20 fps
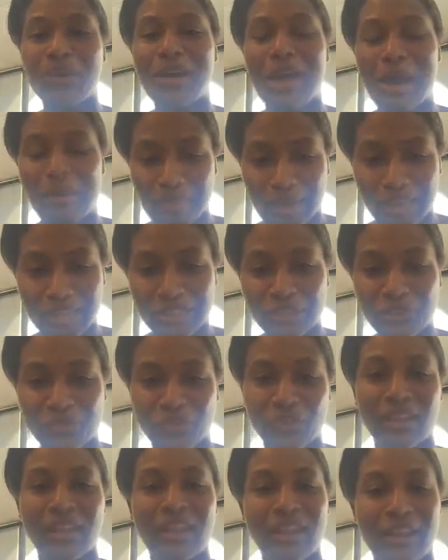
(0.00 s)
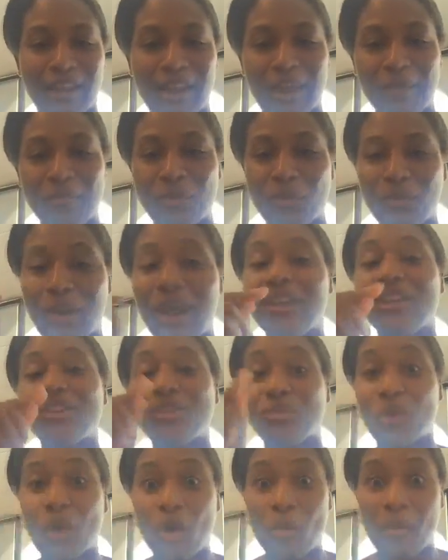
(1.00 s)
God bless you for thinking that, but now that
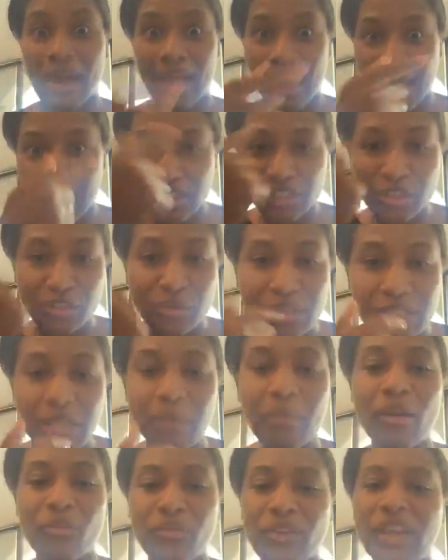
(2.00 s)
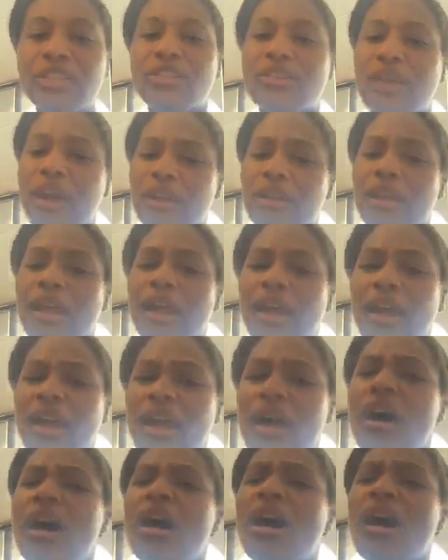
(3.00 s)
you know my age and you see my face, you kind of like,
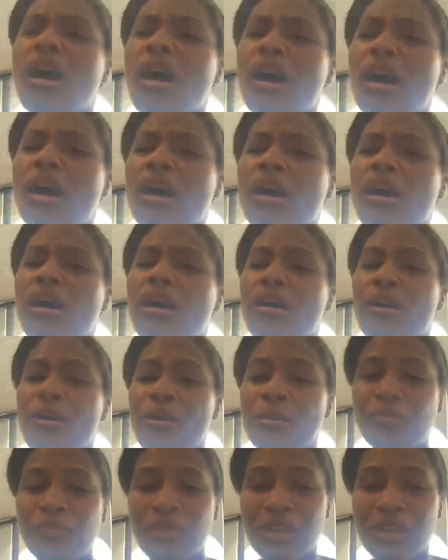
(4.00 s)
oh,